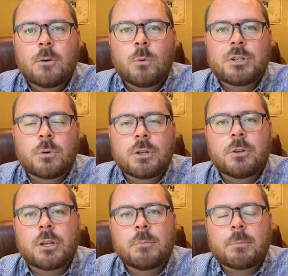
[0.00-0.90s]
which one
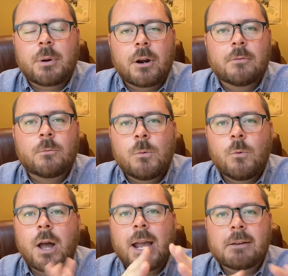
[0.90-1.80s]
you can be a part of. We
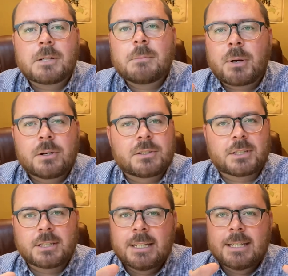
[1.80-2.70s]
want every
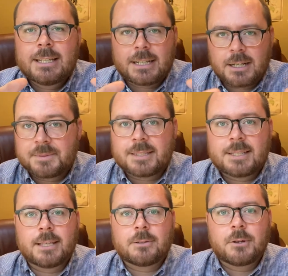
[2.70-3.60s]
person that comes to
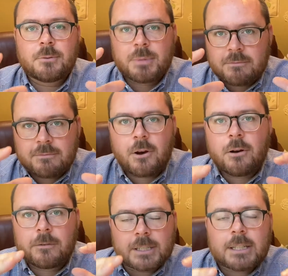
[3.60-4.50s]
Taylor Road to be
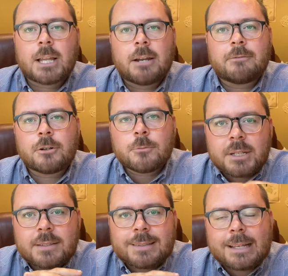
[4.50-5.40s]
involved in a life group
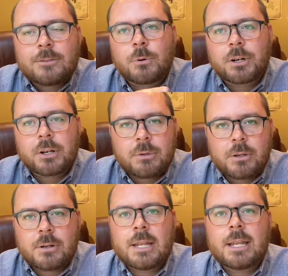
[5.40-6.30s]
because that's where
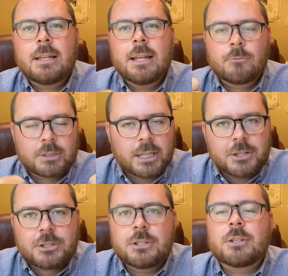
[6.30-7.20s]
community
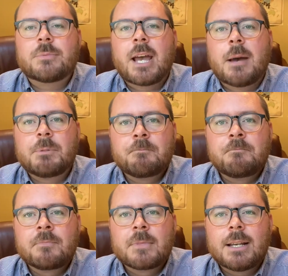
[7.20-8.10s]
relationships happen
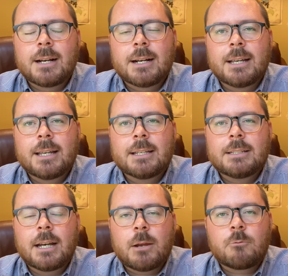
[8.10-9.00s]
uh, and,
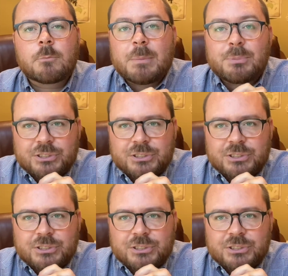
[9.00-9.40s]
uh, and where people